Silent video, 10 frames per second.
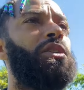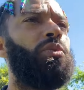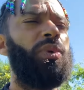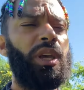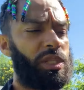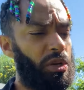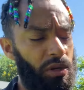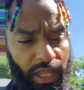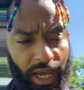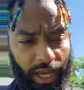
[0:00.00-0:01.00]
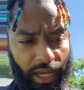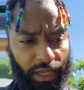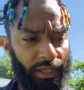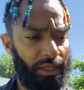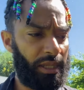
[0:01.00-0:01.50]
we
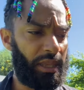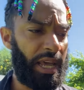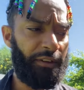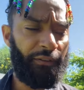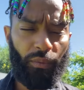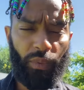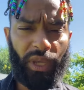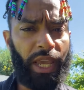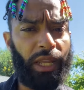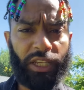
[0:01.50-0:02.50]
internalize life and we gain